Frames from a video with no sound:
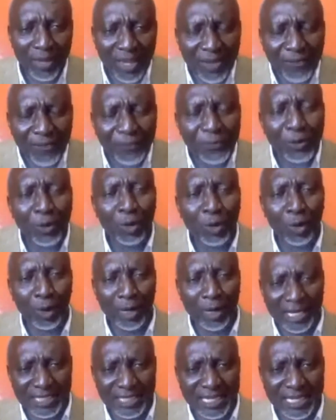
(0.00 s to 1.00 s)
if you
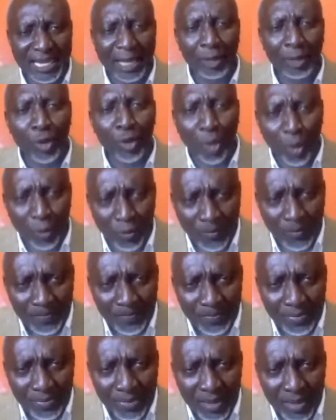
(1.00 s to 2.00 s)
collect a loan
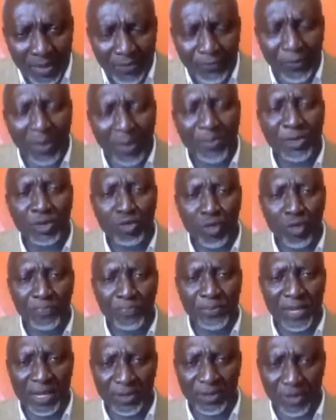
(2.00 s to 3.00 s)
from
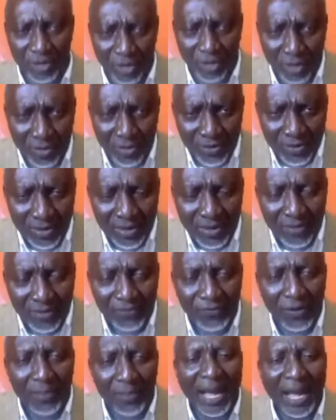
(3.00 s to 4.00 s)
European Union,
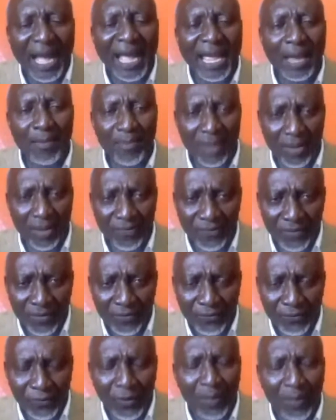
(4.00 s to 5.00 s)
from IMF,
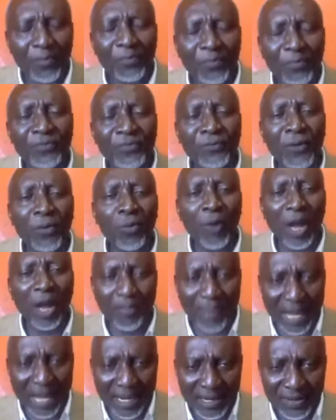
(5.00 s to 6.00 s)
from
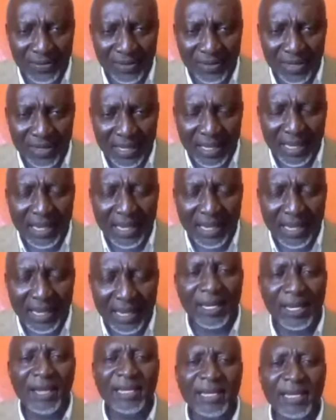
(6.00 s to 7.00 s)
World Bank,
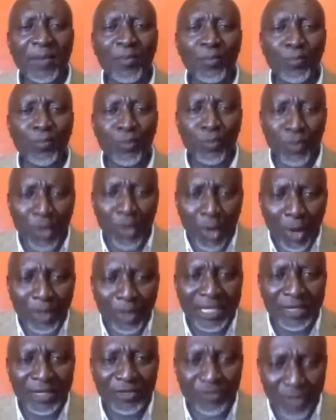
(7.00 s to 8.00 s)
and then the
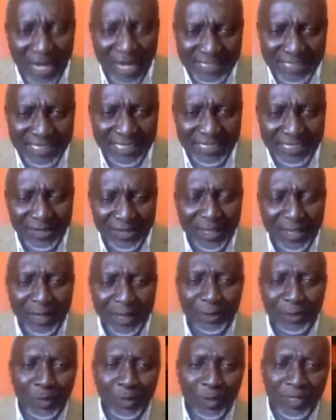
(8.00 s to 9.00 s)
loan in transit,
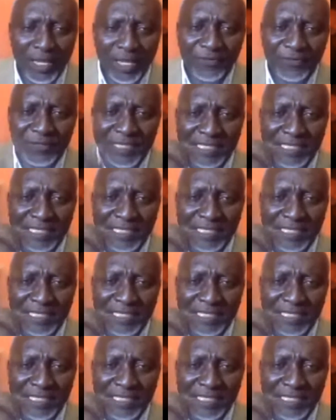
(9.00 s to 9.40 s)
you give